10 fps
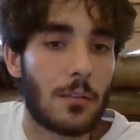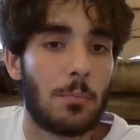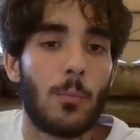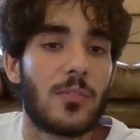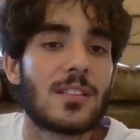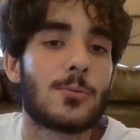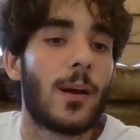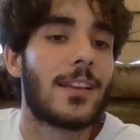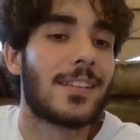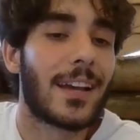This is why
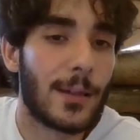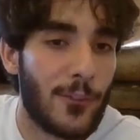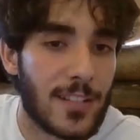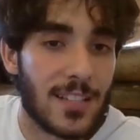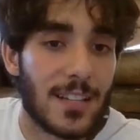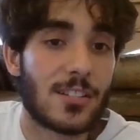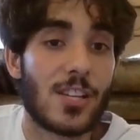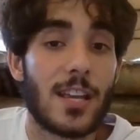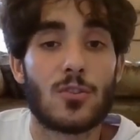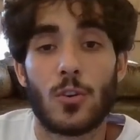he sacrificed an
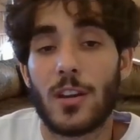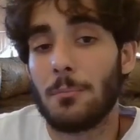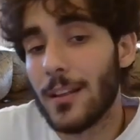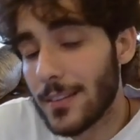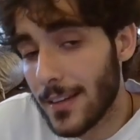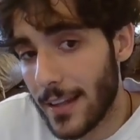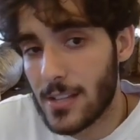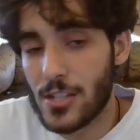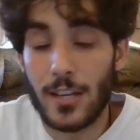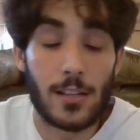exchange, or he blundered an
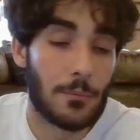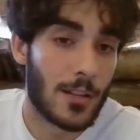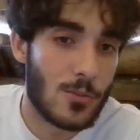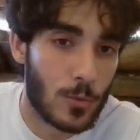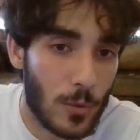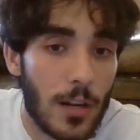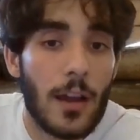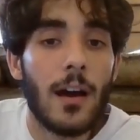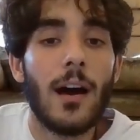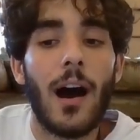exchange, I'm not sure.
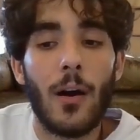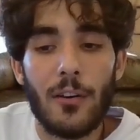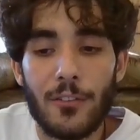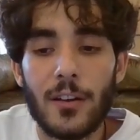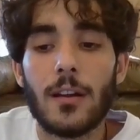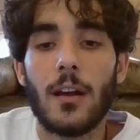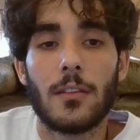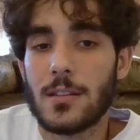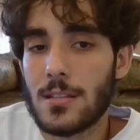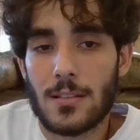However,
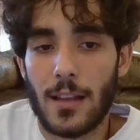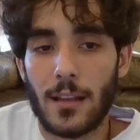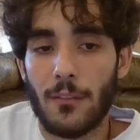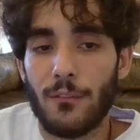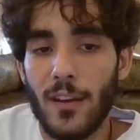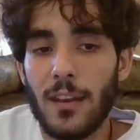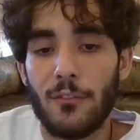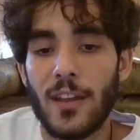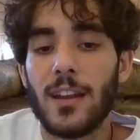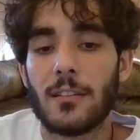this is like
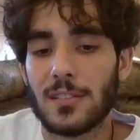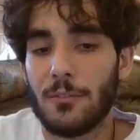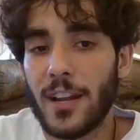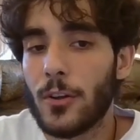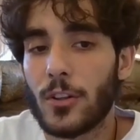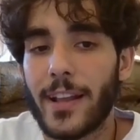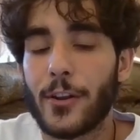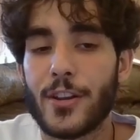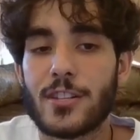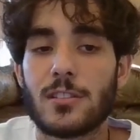some very good
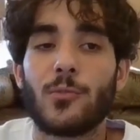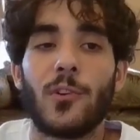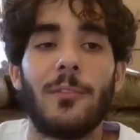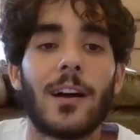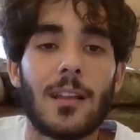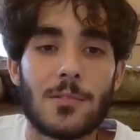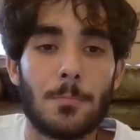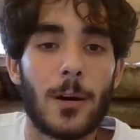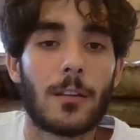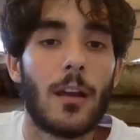calculations from Adam's
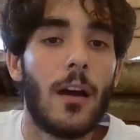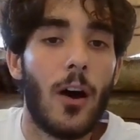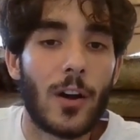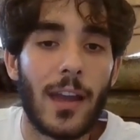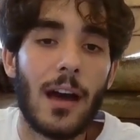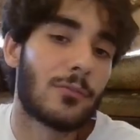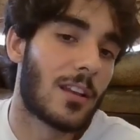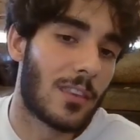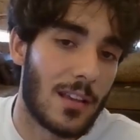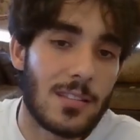part. Okay, after
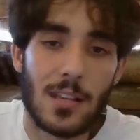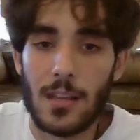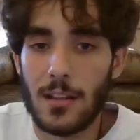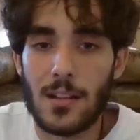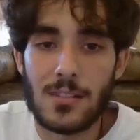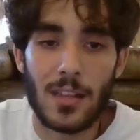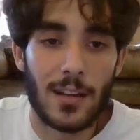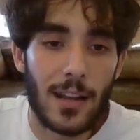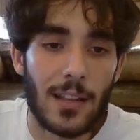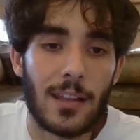this, he lost the
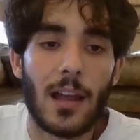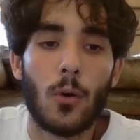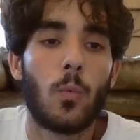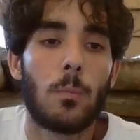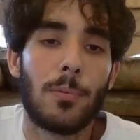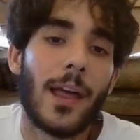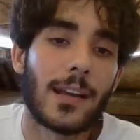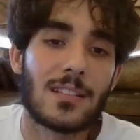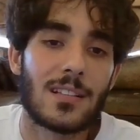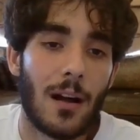knight, and now black
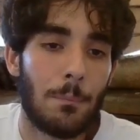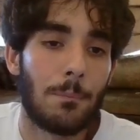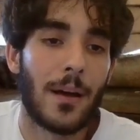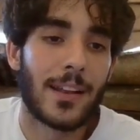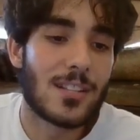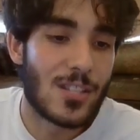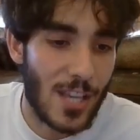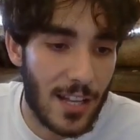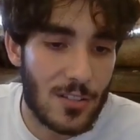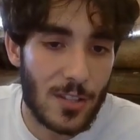is up an
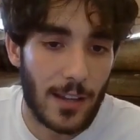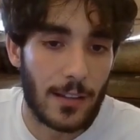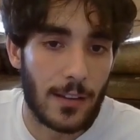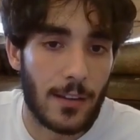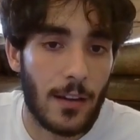exchange technically.